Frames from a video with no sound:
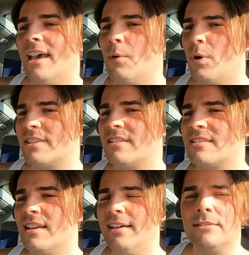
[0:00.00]
And what's
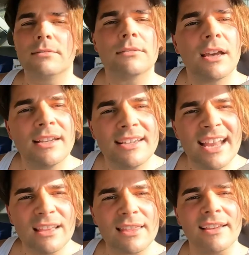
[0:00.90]
inside?
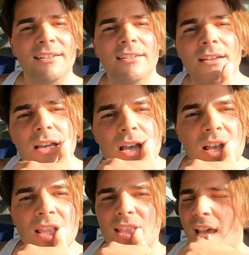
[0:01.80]
Nothing.
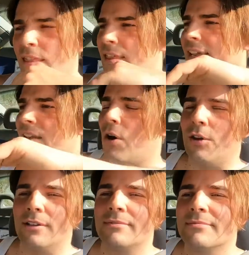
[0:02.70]
Nothing at
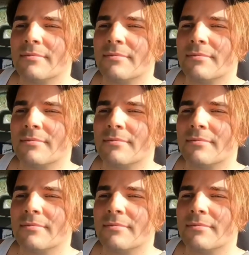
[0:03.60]
all.